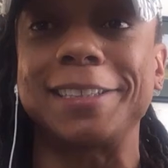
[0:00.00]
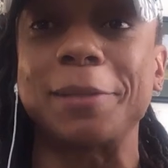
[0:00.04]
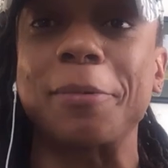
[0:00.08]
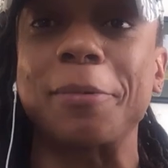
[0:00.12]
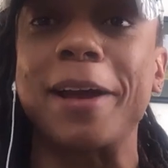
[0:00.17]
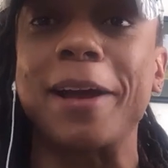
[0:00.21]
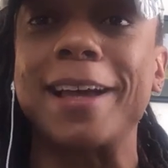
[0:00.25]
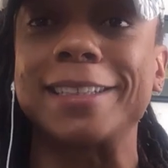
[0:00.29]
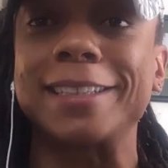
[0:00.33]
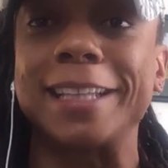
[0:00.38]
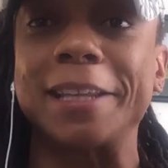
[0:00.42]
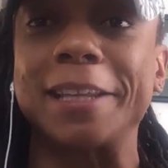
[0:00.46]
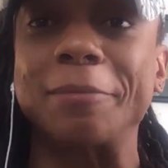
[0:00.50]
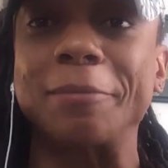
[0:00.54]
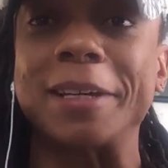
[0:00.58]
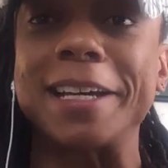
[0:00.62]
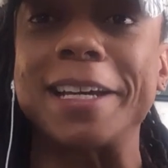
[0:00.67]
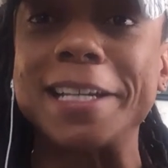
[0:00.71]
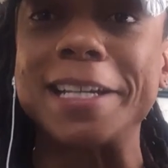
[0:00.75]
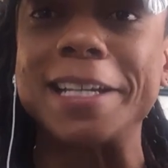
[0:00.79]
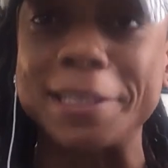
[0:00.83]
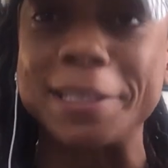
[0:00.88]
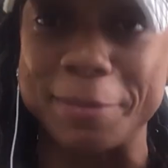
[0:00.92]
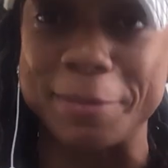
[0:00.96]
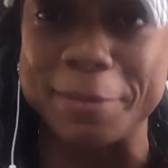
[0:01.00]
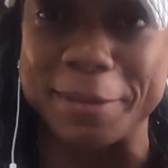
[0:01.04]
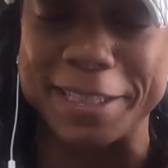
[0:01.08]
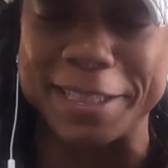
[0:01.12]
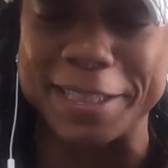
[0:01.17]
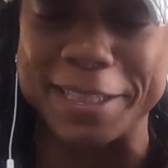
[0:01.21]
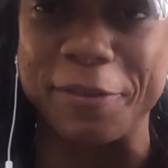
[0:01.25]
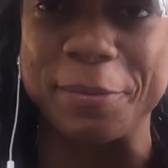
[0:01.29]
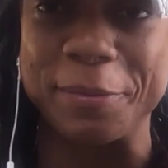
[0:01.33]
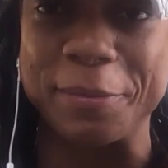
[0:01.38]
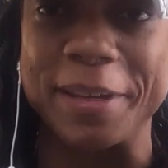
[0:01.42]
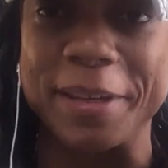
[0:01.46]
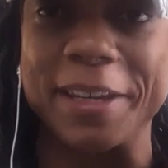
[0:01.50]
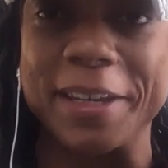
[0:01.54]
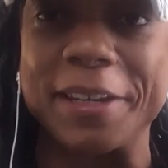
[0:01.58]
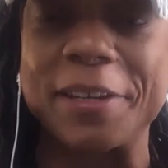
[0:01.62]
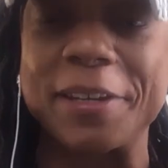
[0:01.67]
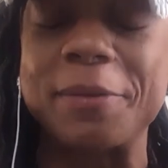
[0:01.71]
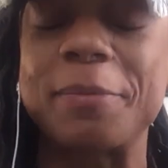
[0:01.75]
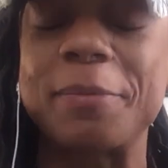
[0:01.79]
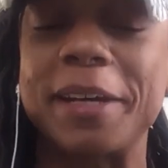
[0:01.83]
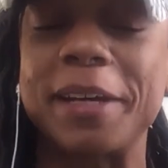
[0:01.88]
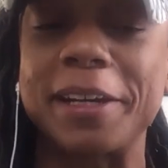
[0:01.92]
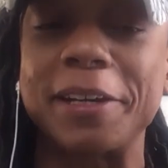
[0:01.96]
surprising that my husband's never
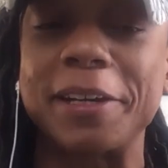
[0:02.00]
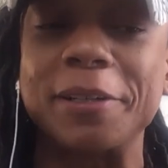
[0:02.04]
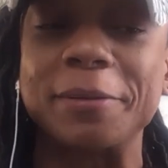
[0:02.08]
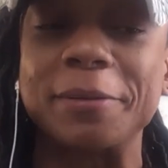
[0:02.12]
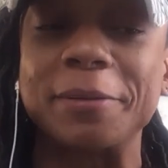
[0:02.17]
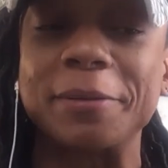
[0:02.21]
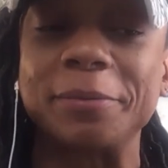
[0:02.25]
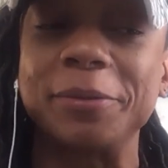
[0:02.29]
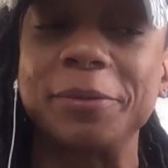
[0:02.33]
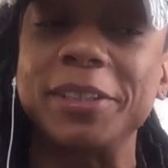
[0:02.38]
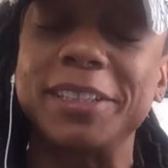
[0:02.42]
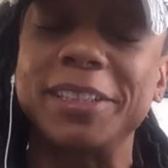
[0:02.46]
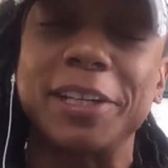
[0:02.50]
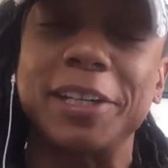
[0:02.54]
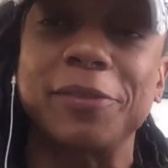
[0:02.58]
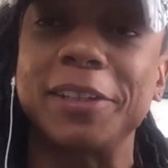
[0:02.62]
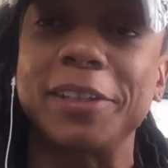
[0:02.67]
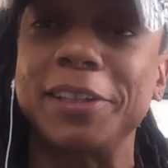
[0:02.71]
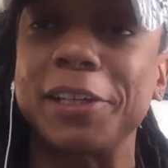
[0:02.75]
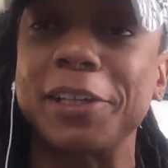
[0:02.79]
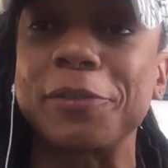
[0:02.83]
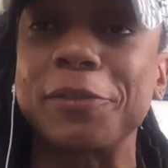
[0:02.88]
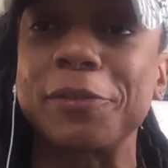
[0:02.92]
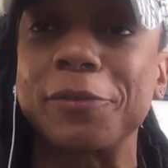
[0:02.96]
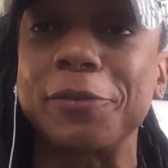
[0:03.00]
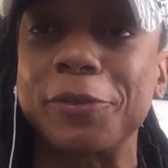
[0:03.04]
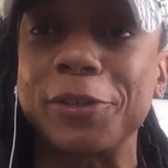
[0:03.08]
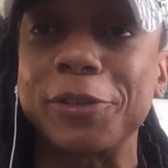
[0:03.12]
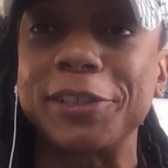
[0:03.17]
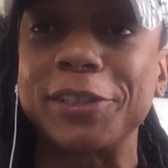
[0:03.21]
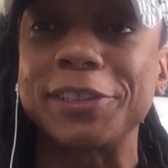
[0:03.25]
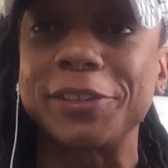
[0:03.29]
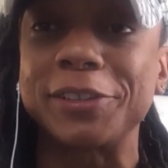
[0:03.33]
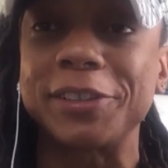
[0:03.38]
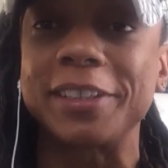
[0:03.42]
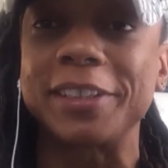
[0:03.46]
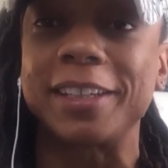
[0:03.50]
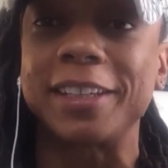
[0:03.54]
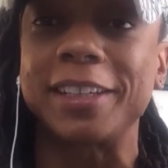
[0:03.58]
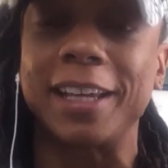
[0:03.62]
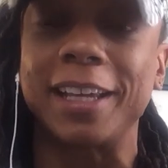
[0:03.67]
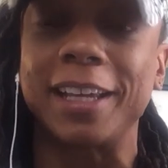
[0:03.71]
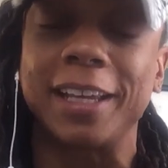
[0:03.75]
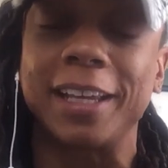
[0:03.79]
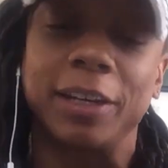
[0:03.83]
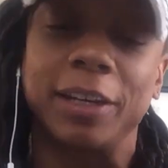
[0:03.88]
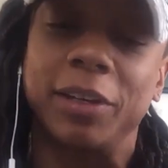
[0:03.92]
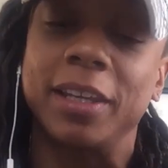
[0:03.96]
been, but we're definitely looking forward to it.
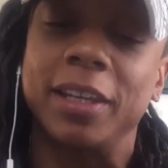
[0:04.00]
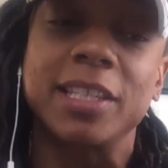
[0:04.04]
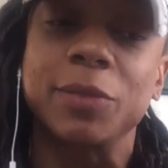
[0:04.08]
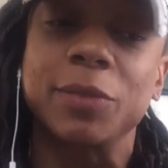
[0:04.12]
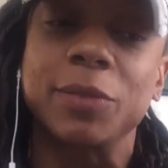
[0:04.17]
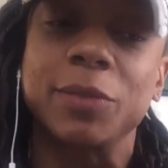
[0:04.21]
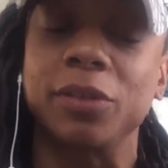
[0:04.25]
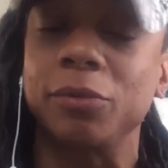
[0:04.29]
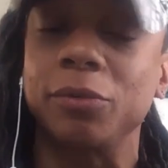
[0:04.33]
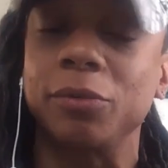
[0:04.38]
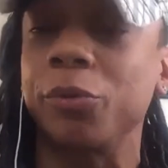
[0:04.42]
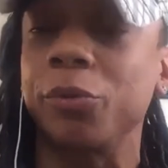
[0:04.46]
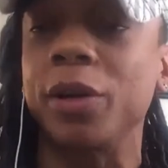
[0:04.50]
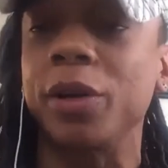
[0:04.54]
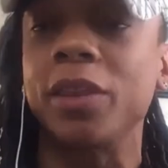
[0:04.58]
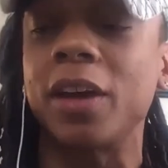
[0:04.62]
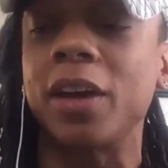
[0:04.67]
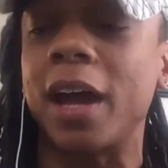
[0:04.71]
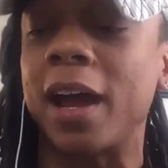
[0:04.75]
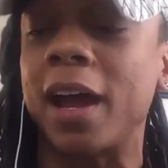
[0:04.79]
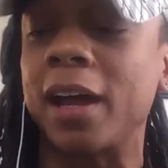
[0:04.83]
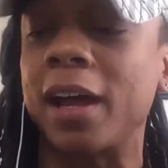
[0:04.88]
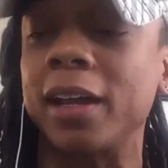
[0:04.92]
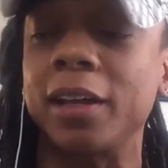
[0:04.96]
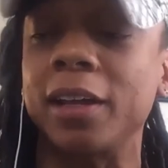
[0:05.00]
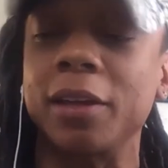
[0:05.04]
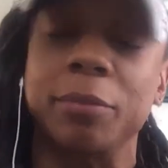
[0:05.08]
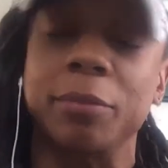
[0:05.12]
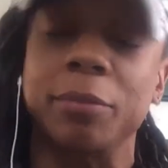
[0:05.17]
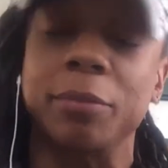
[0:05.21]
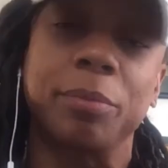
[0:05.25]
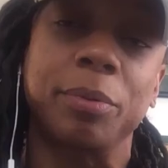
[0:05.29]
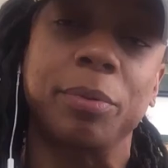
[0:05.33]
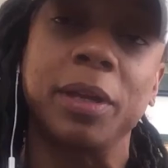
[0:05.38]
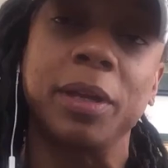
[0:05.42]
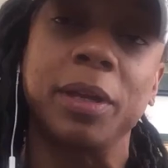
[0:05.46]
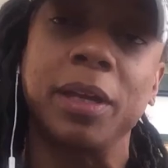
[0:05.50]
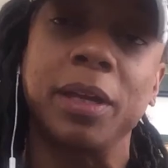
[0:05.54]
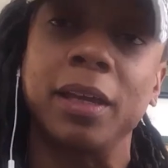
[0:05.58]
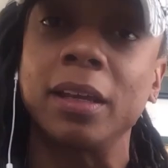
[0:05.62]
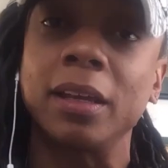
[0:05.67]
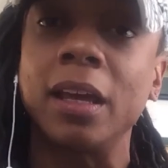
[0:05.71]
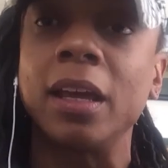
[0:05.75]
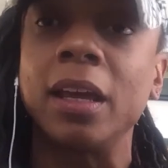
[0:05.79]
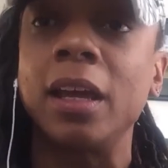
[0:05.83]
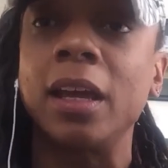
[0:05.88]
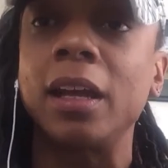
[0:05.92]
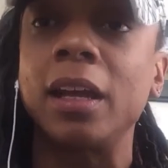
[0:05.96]
And this will, whether I compete
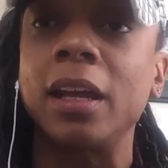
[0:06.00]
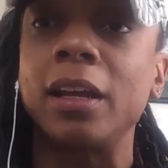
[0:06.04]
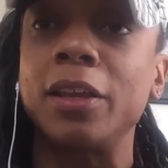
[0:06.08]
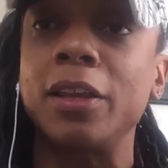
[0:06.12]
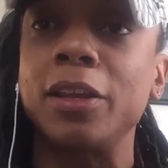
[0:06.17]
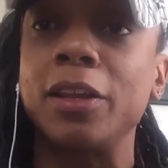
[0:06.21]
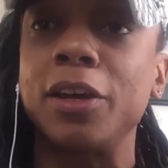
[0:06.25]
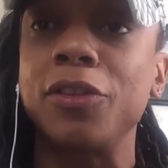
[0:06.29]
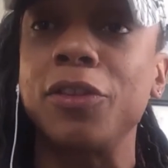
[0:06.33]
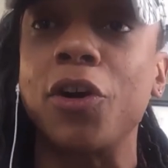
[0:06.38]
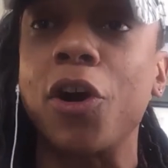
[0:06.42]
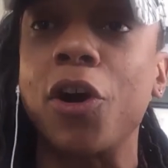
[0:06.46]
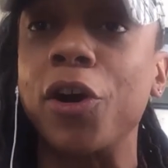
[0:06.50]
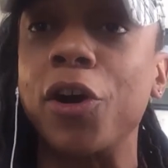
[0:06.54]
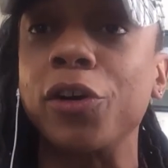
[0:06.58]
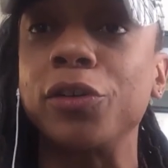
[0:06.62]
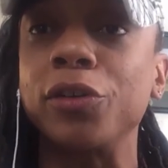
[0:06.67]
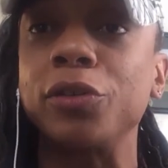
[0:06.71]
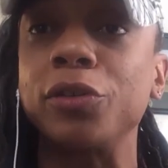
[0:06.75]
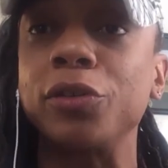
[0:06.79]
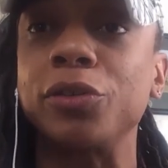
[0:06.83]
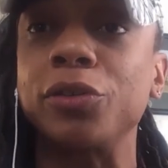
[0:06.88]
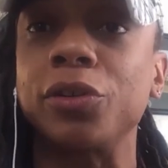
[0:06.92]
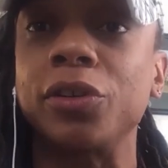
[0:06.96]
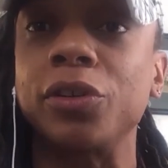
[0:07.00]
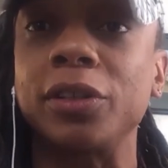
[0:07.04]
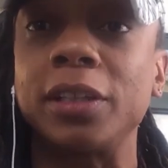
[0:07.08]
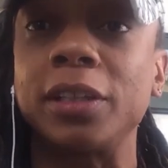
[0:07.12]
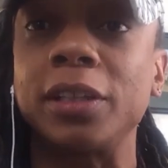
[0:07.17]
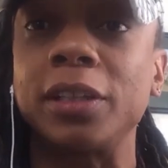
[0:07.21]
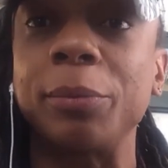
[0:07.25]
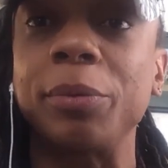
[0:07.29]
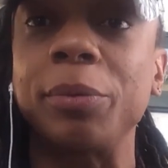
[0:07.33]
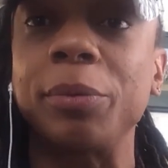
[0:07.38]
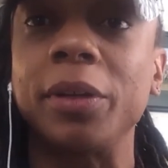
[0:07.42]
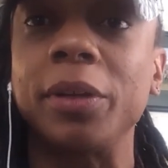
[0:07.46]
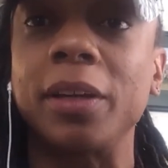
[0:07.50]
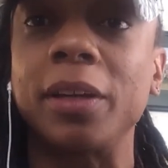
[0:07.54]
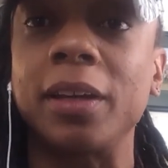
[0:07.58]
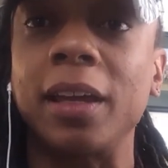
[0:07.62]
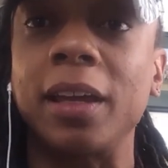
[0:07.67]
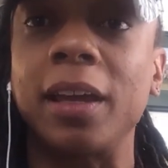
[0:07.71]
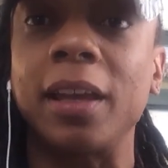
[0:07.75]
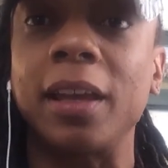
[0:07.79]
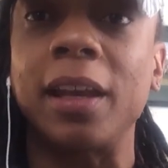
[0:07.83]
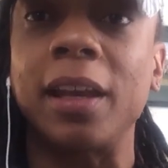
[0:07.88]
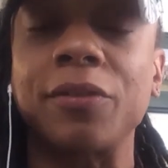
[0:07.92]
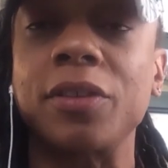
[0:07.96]
in another Arnold or Olympia
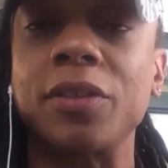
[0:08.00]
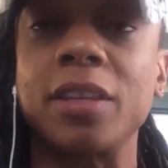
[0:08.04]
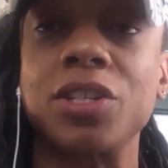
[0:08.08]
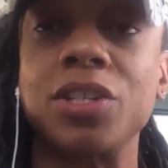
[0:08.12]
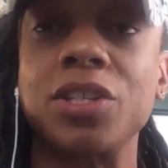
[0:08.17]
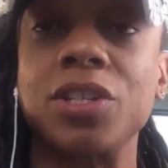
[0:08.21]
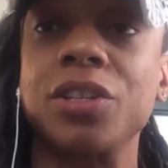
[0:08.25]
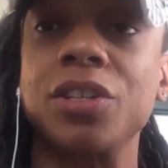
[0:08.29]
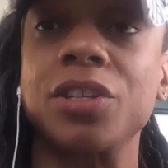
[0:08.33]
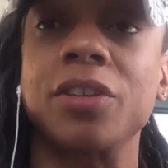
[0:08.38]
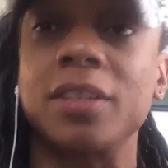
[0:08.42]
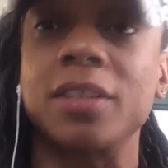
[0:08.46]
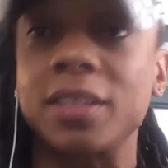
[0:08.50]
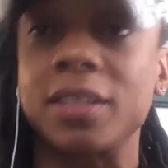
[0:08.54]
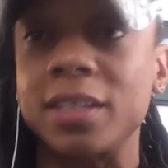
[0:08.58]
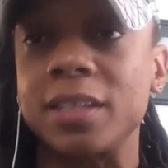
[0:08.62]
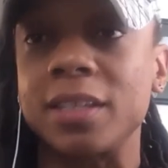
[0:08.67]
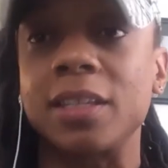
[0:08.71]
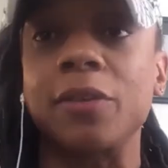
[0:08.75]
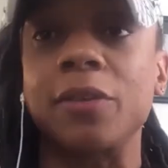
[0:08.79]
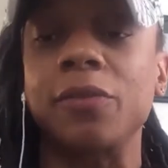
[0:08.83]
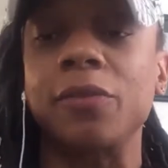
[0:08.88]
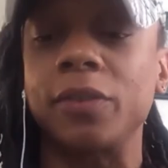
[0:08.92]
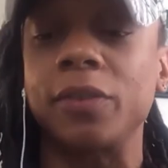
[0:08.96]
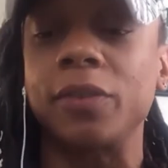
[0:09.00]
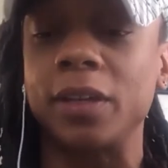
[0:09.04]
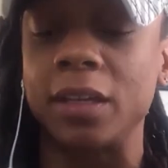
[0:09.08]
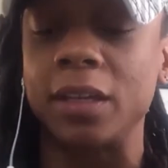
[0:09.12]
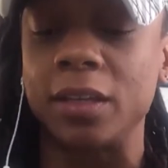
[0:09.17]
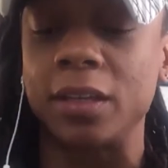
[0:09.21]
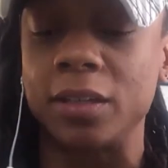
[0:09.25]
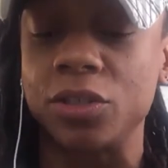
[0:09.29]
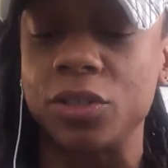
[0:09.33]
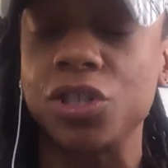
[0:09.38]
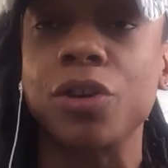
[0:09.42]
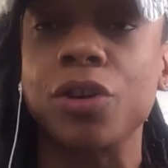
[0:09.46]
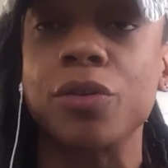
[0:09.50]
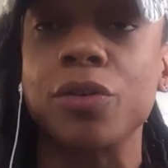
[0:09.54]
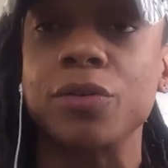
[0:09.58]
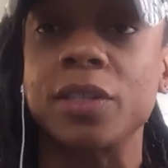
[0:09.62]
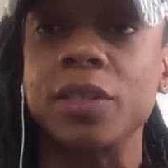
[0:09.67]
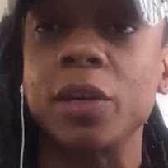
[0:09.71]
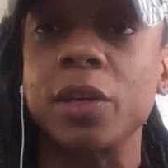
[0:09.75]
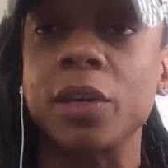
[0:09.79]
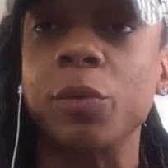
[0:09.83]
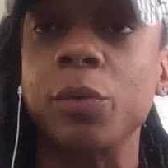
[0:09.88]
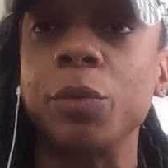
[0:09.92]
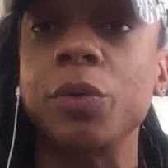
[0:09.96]
again after this year, this is definitely
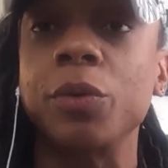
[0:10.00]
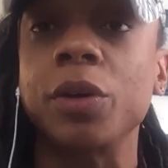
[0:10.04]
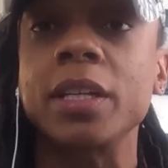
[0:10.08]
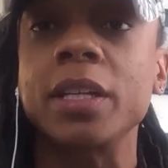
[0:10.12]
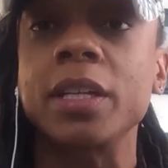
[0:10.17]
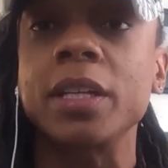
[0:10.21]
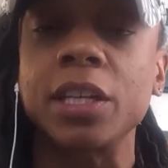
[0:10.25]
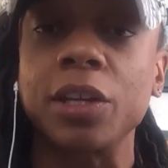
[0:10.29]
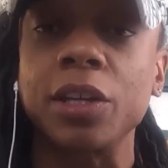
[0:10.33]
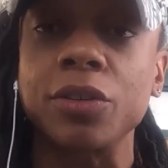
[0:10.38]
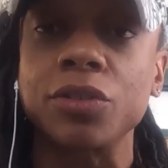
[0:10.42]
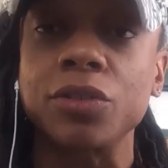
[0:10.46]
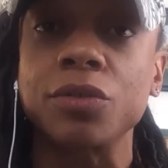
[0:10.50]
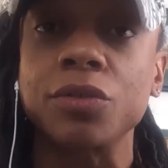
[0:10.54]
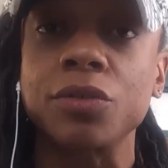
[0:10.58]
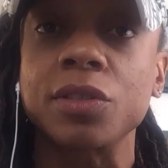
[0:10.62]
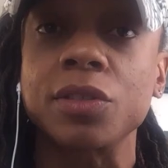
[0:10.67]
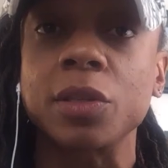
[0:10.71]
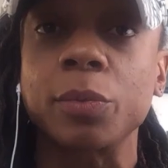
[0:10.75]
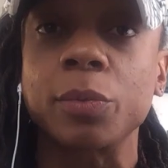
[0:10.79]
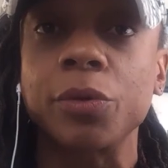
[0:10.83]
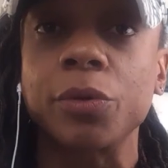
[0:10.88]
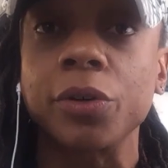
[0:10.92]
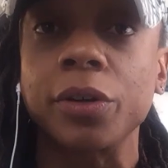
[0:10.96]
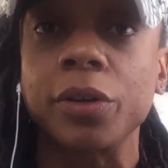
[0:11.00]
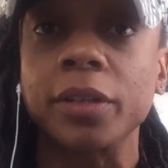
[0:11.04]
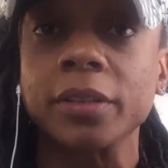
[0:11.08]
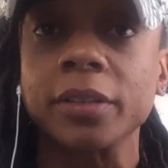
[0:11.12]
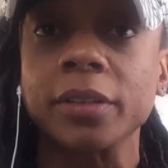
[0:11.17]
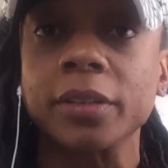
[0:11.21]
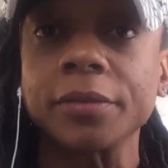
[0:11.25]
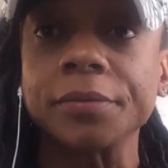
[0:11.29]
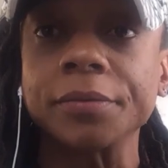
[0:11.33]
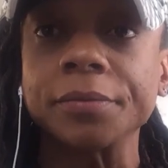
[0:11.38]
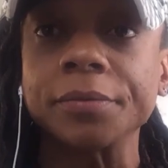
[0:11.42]
shows that we will continue to support.